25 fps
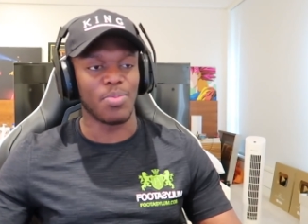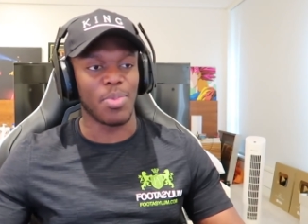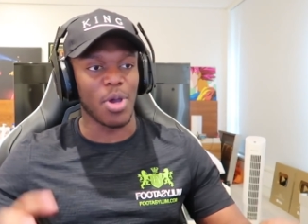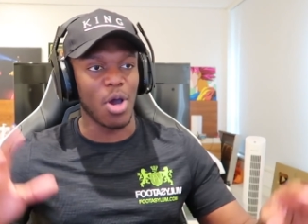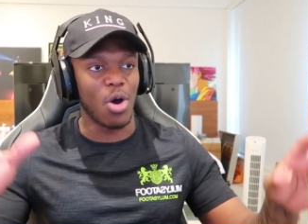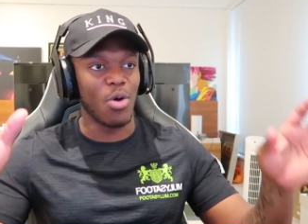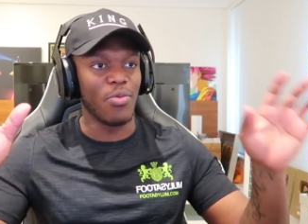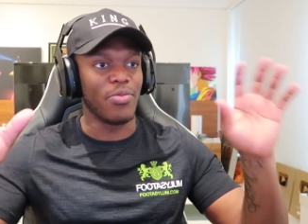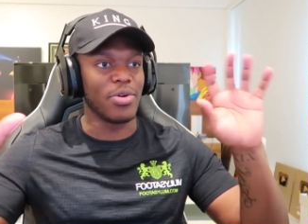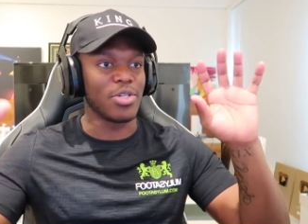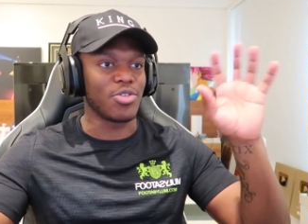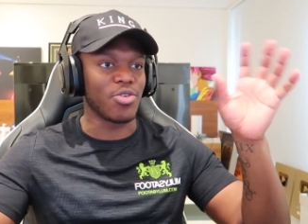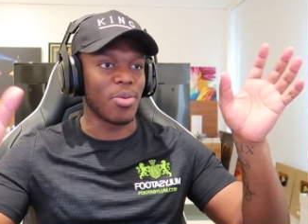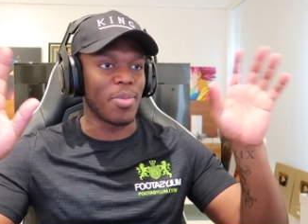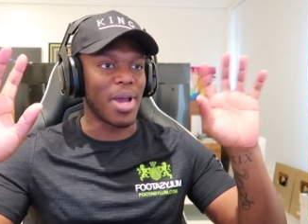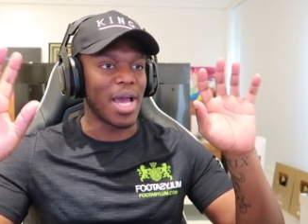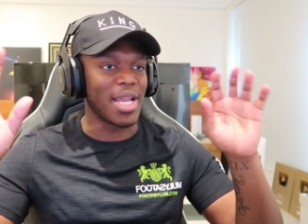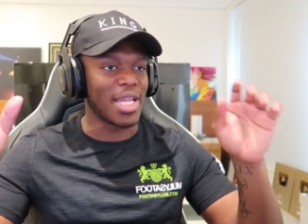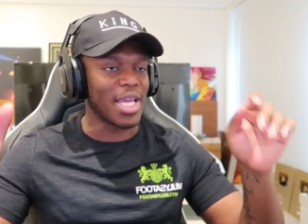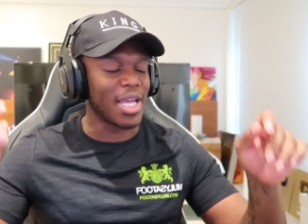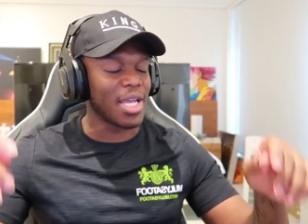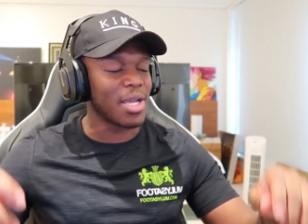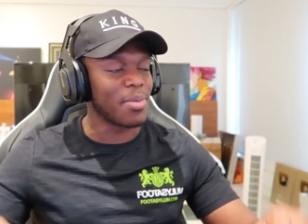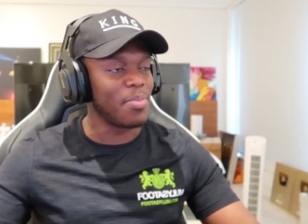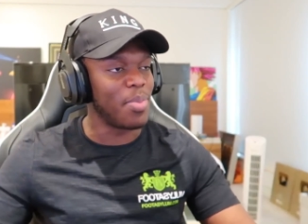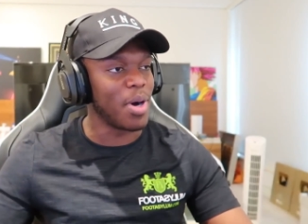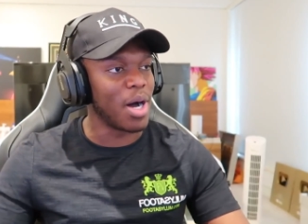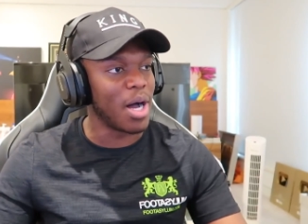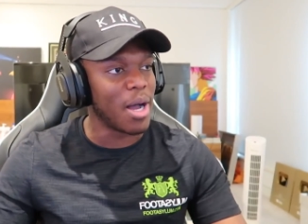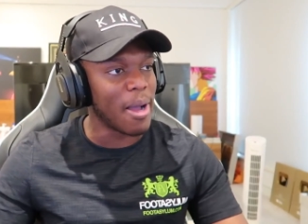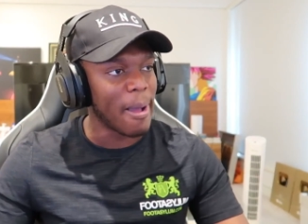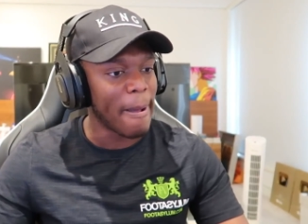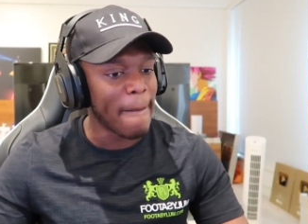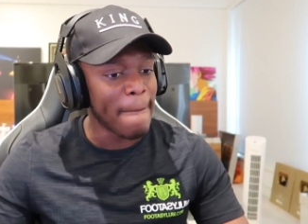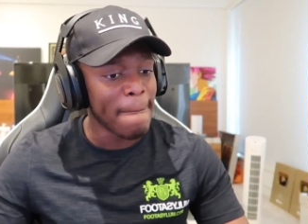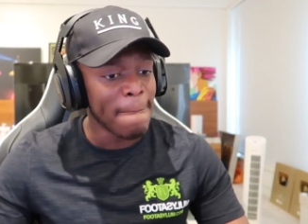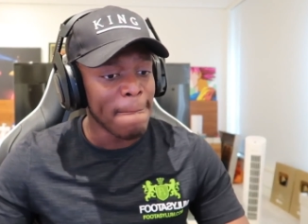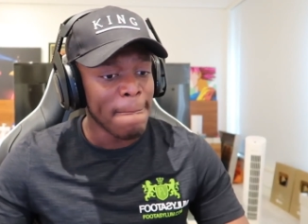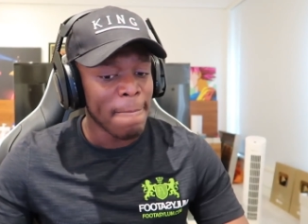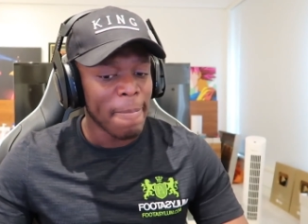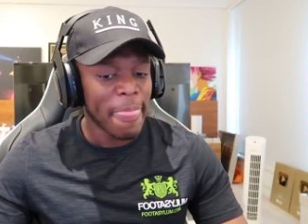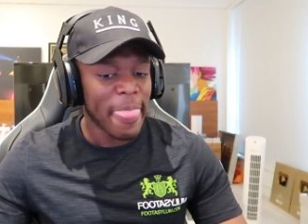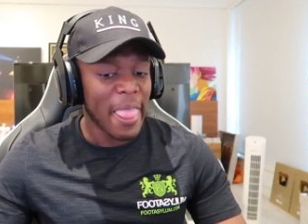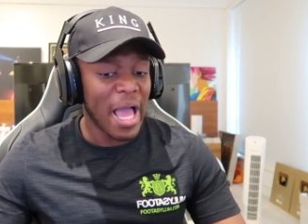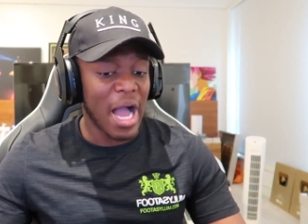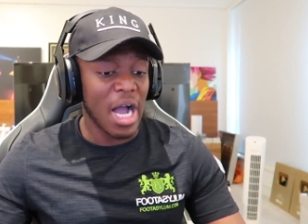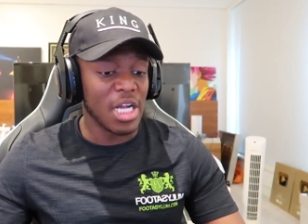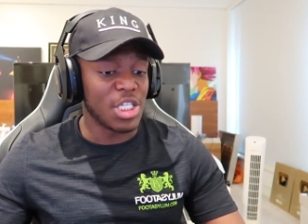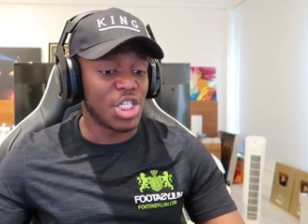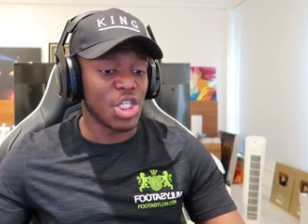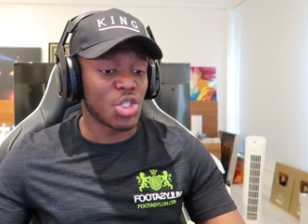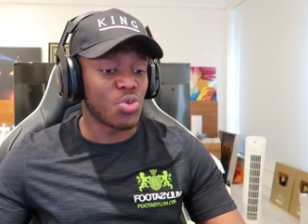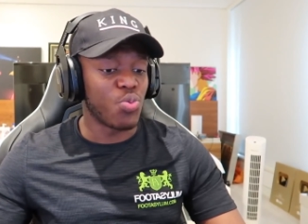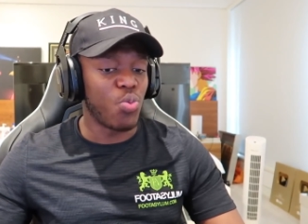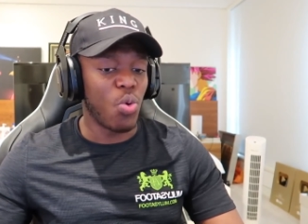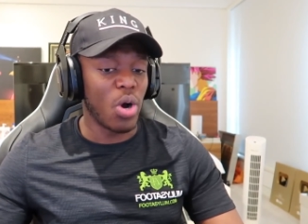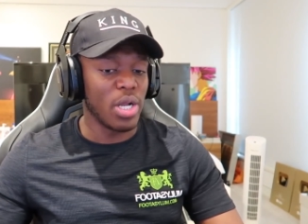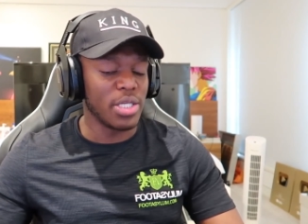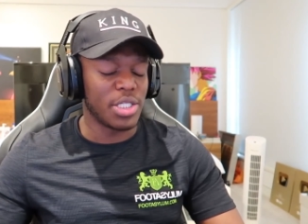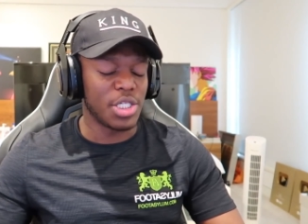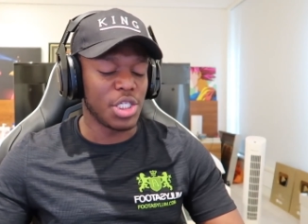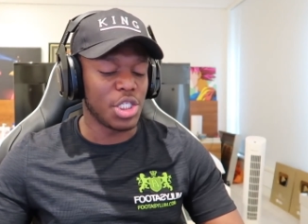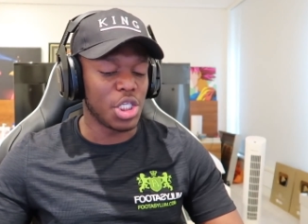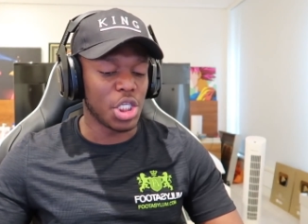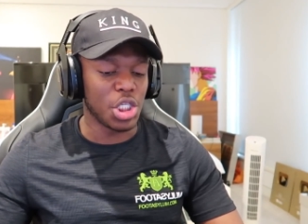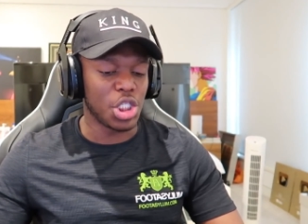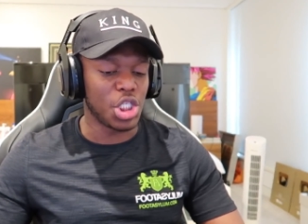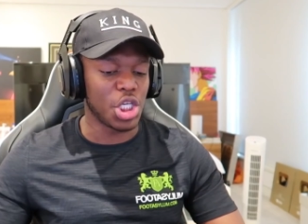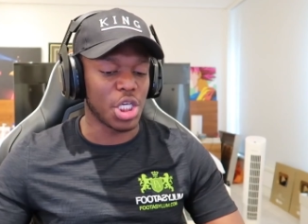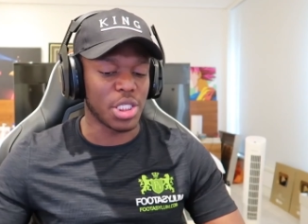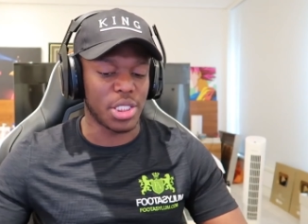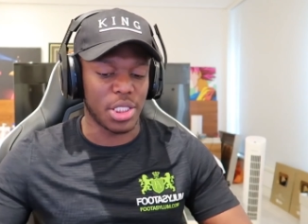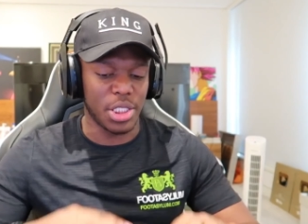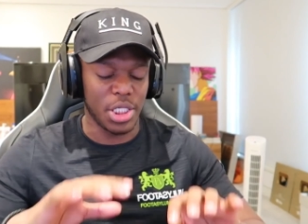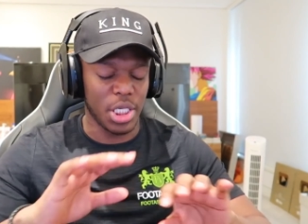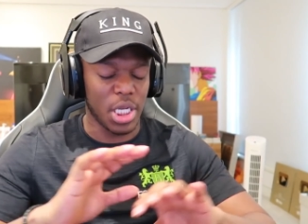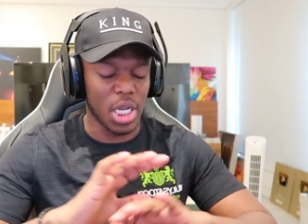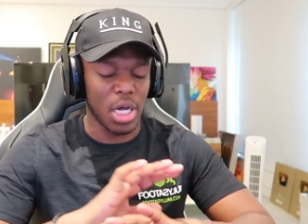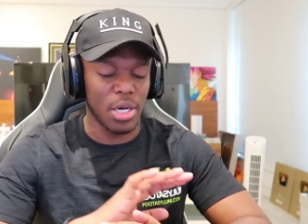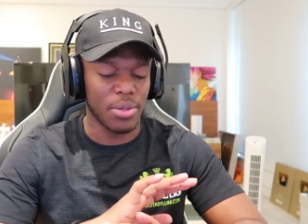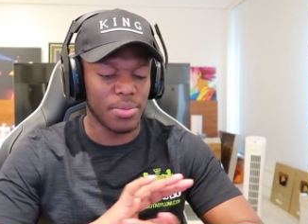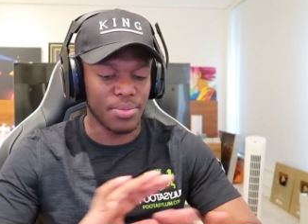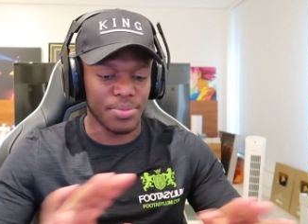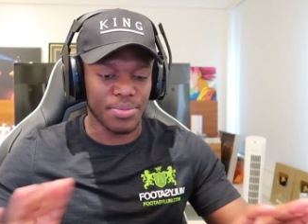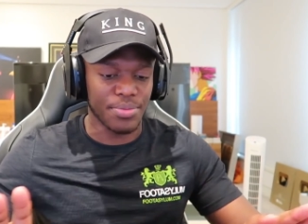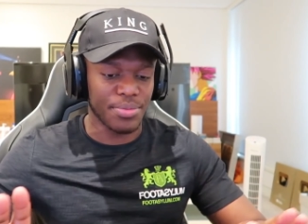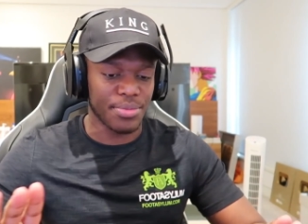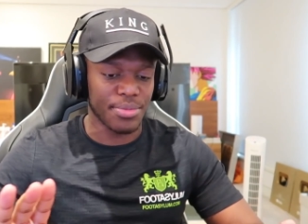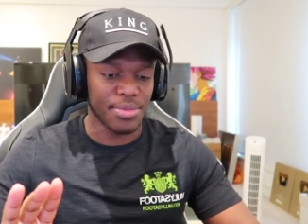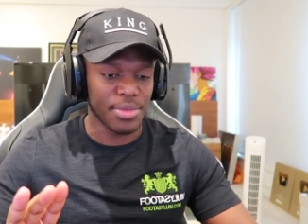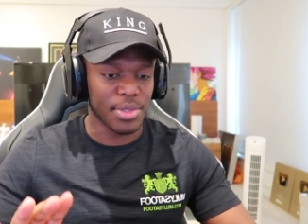bit over dramatic, but I just wanted to just, you know,